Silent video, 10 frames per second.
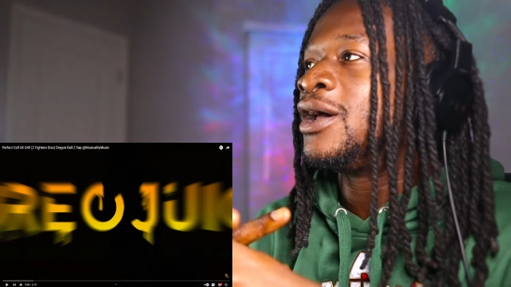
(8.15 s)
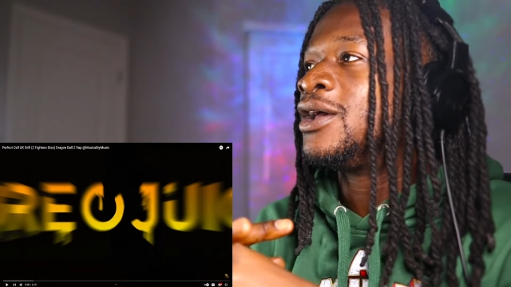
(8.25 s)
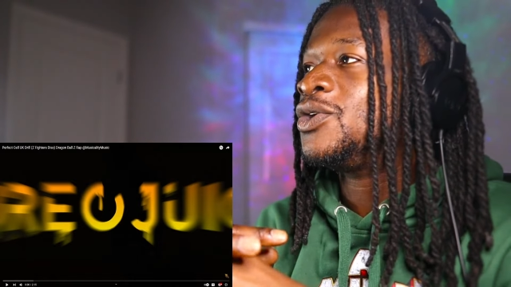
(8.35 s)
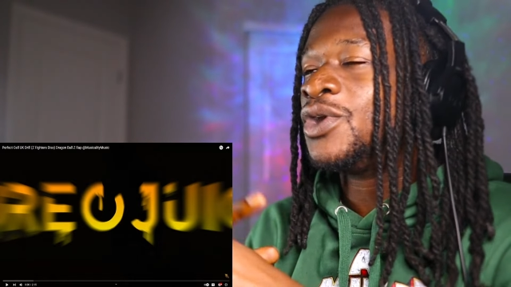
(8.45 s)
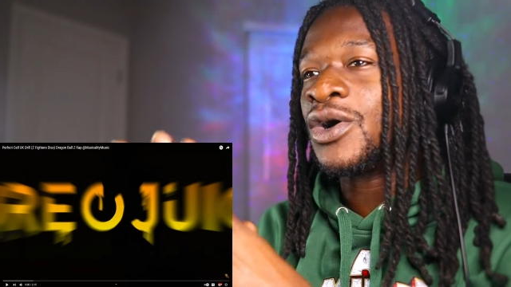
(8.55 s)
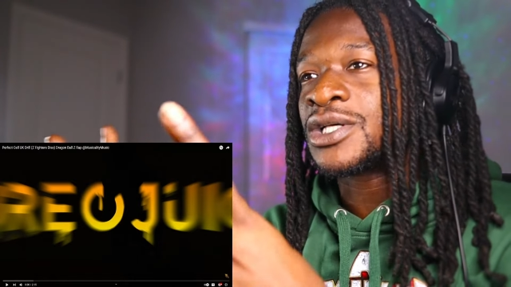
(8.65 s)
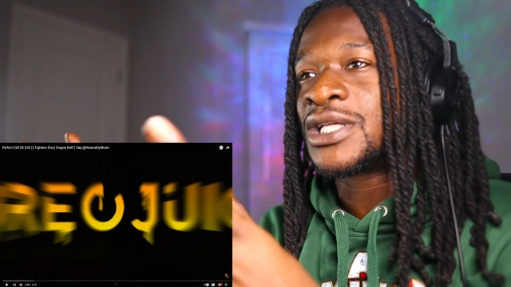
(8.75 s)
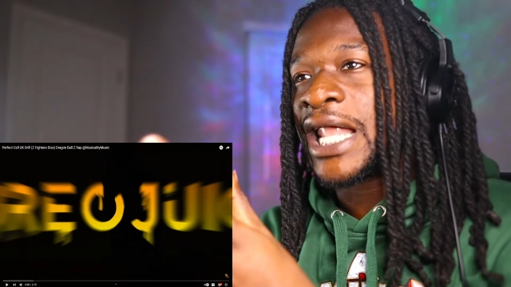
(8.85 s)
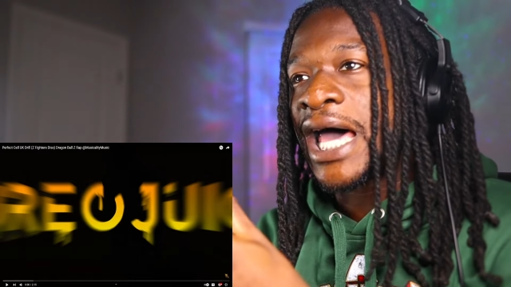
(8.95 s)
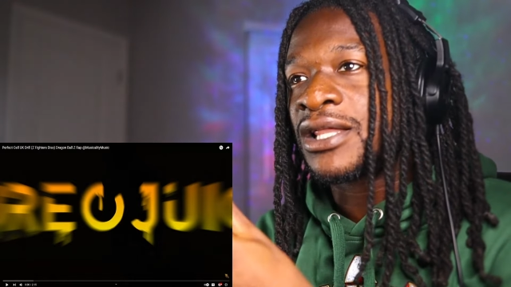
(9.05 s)
you know, because a
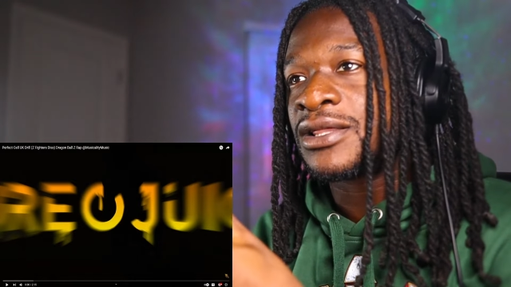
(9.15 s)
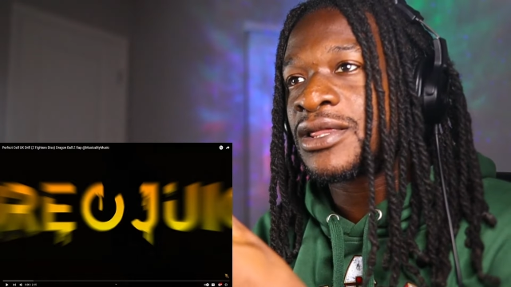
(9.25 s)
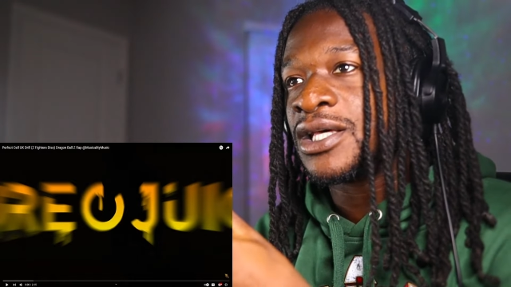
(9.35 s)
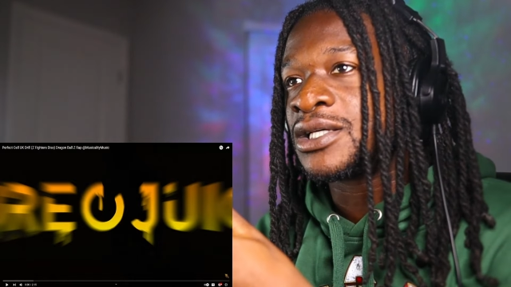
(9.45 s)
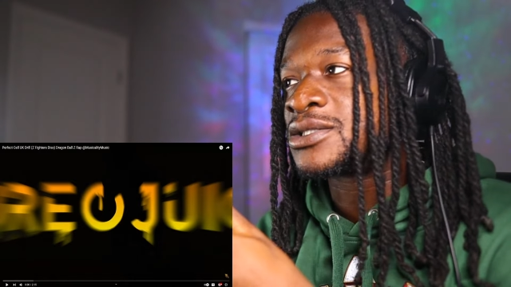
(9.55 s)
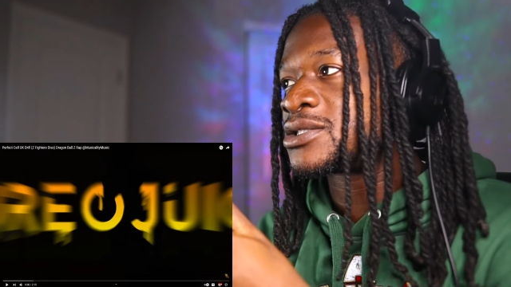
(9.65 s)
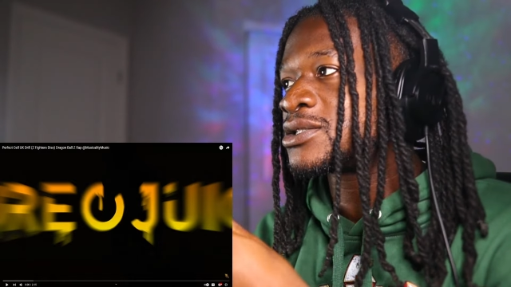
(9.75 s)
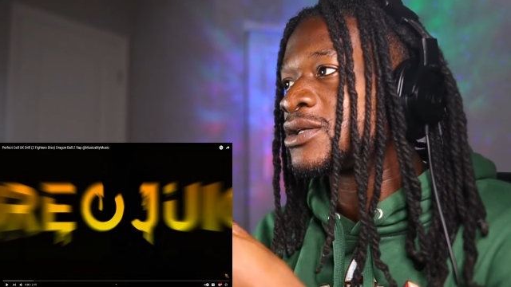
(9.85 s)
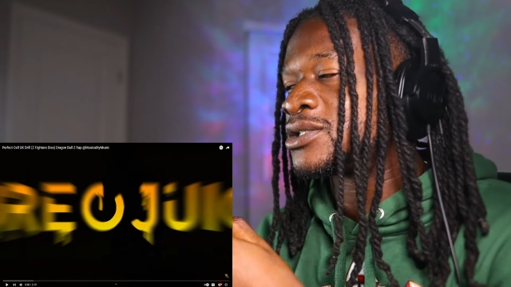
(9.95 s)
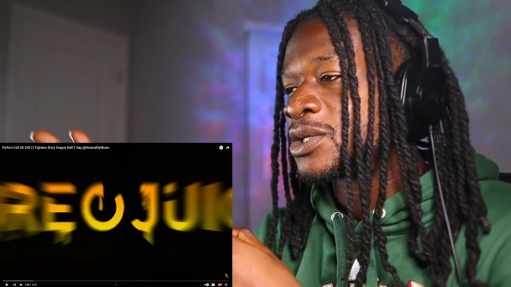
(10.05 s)
lot of the things,
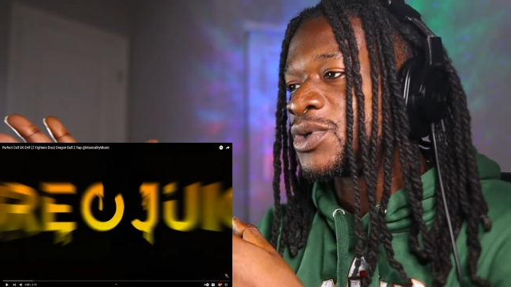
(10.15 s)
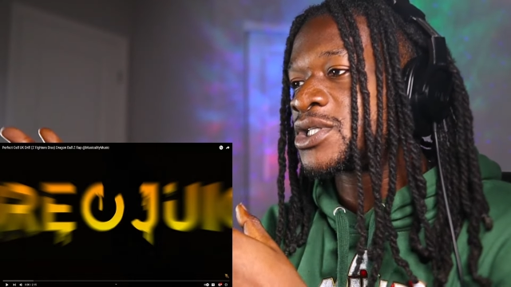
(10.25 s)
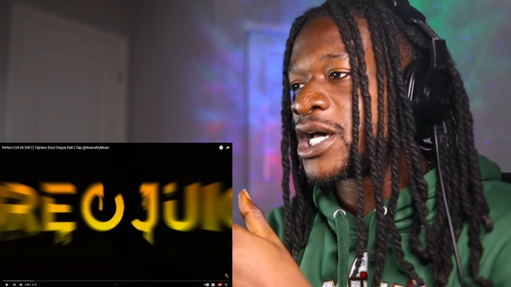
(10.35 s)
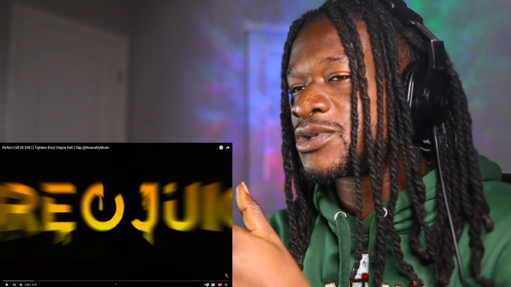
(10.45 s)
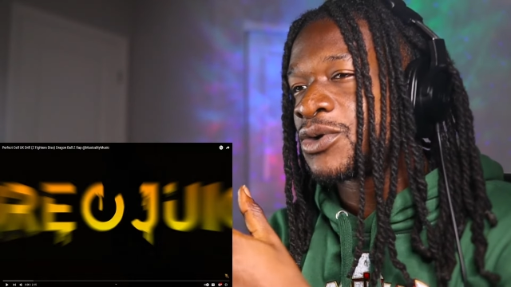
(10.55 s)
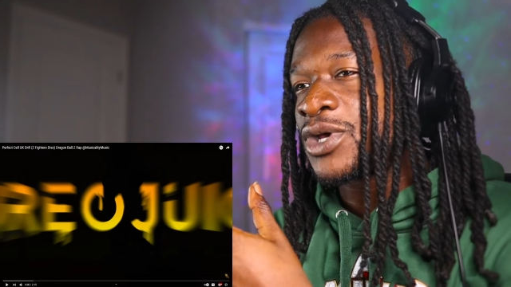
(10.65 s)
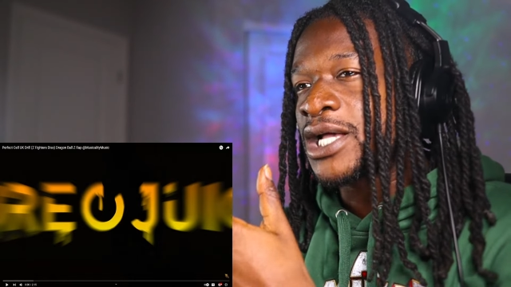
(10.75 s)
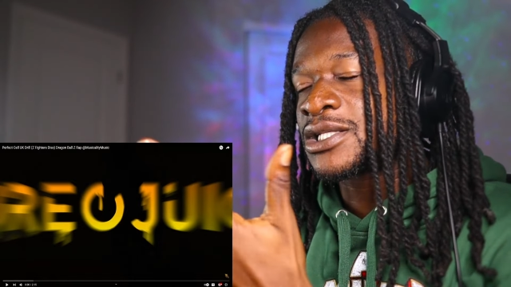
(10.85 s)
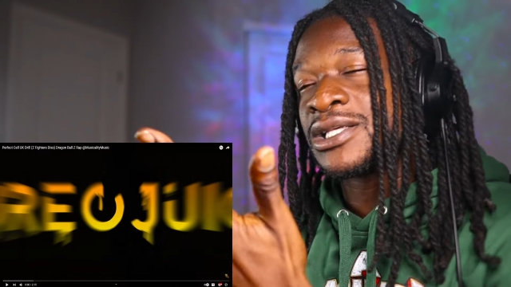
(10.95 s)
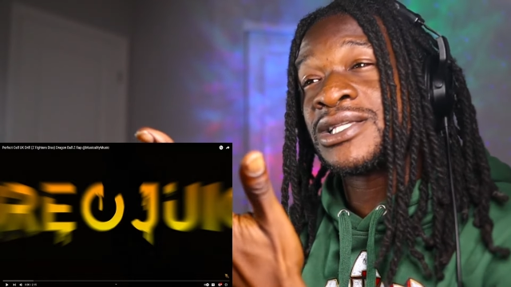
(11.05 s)
some of the times I
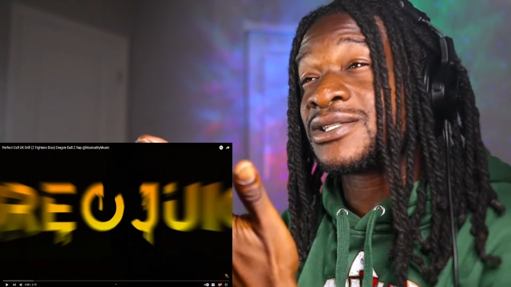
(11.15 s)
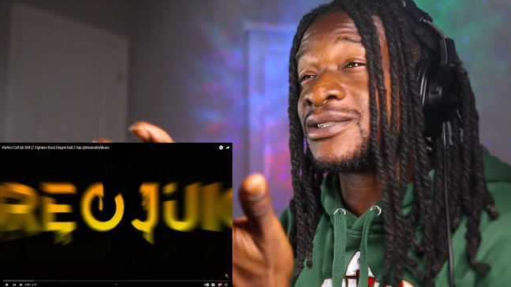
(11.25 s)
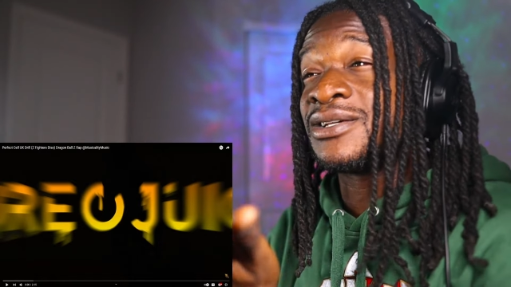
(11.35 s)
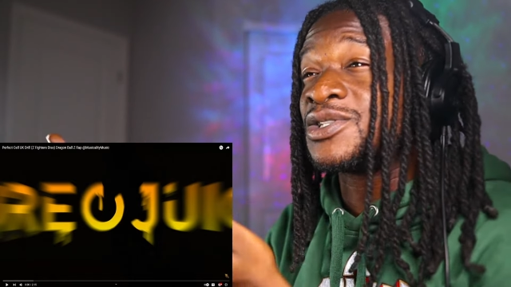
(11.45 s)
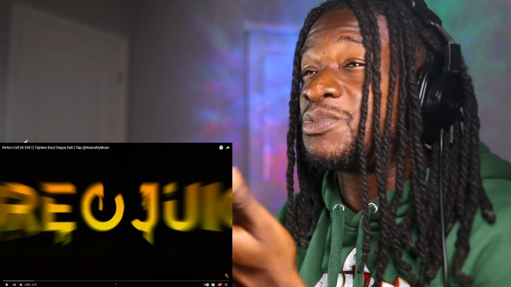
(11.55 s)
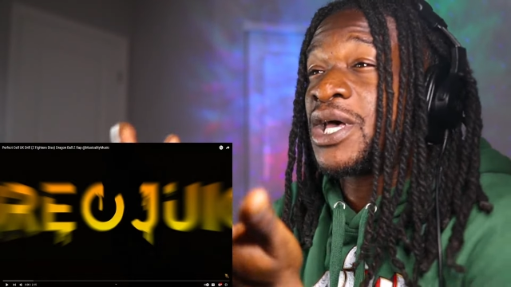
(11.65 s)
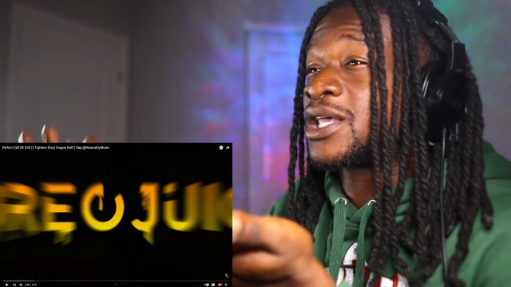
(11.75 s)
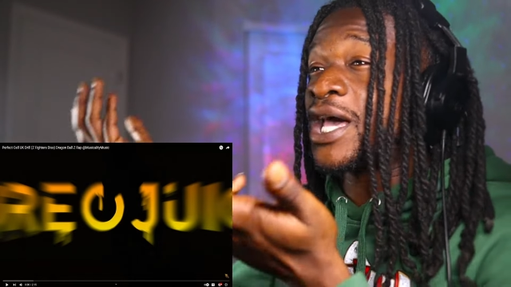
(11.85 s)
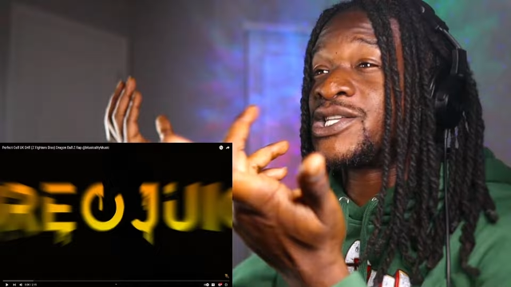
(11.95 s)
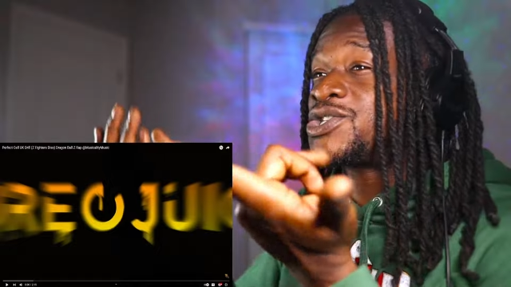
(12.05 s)
react to things and I just be like,
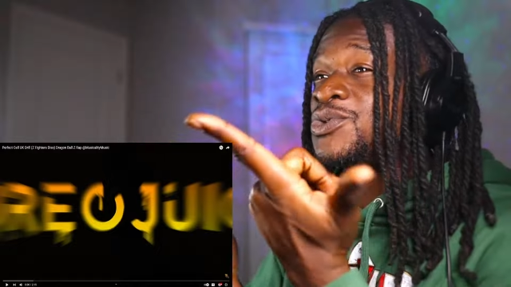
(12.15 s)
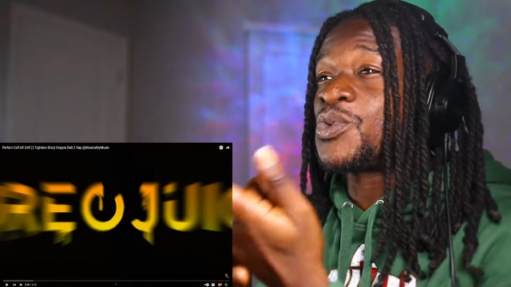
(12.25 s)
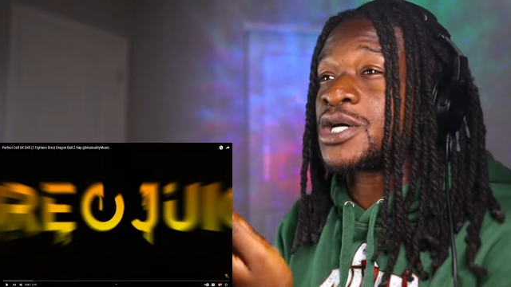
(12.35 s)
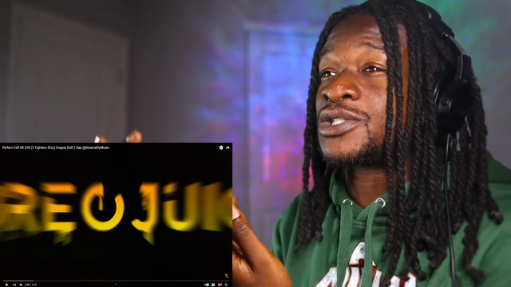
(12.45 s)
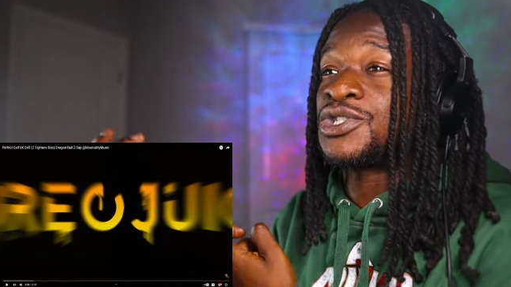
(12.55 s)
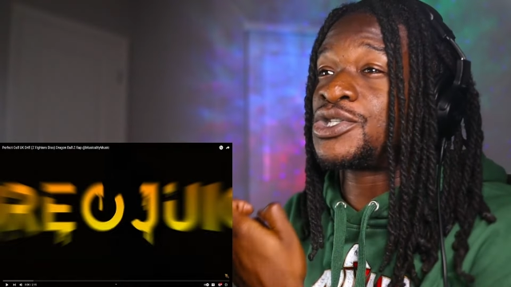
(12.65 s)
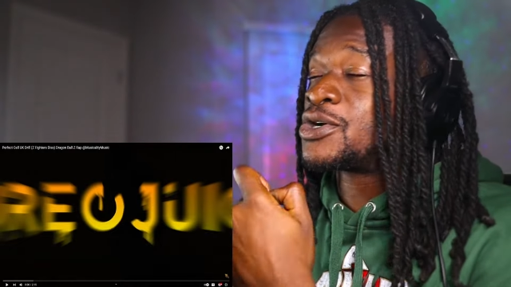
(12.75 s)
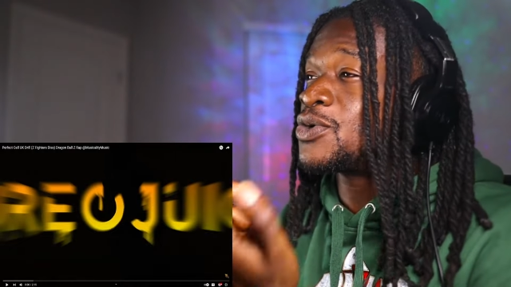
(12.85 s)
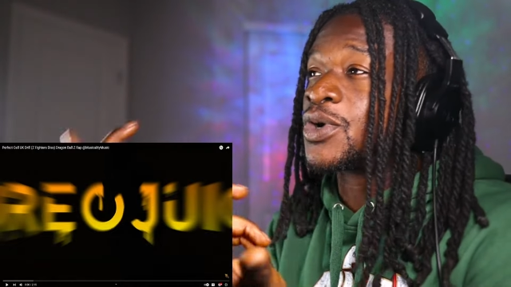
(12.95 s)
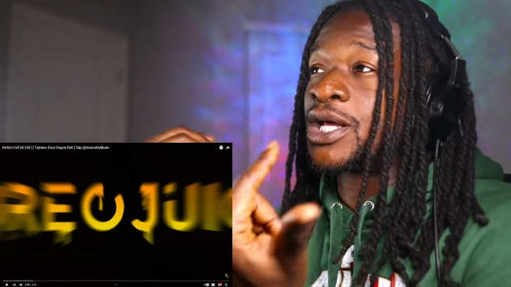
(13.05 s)
yeah, I just didn't watch the show,
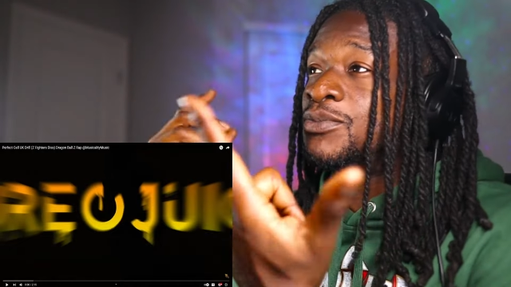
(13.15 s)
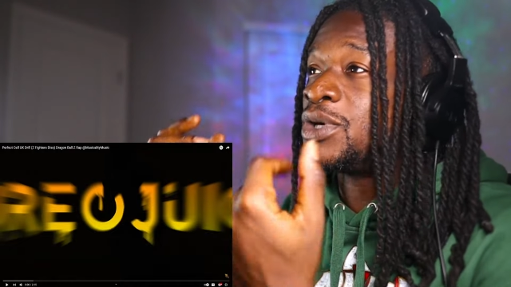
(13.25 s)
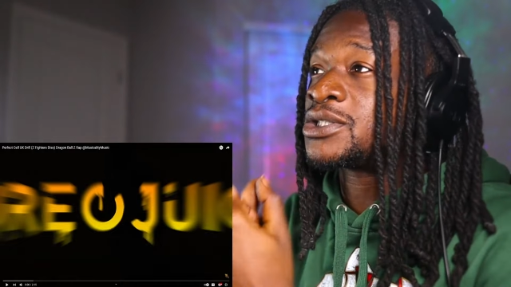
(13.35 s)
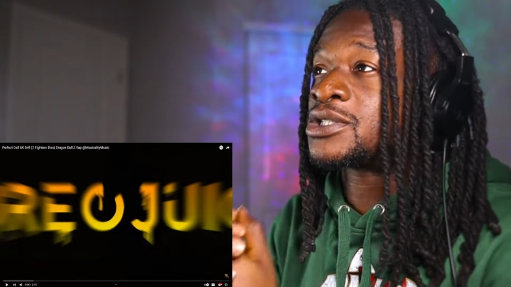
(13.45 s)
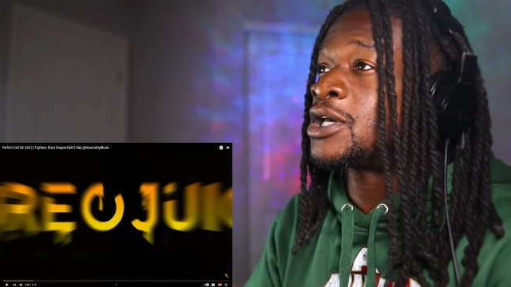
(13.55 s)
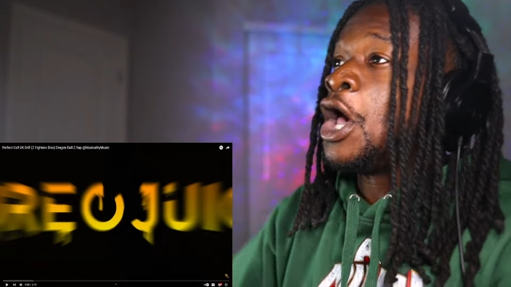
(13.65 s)
or I missed it.